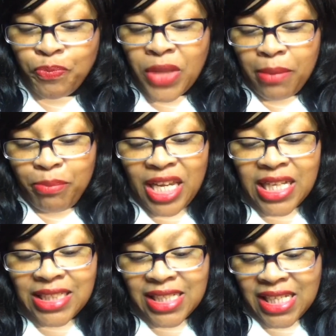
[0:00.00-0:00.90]
Be
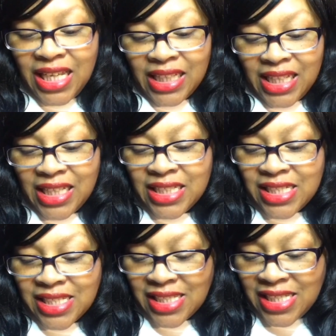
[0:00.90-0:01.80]
content in this
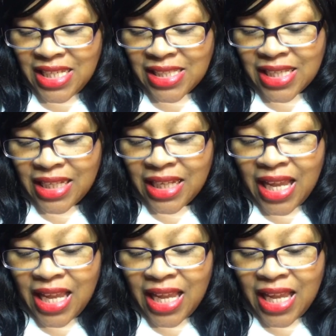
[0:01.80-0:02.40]
season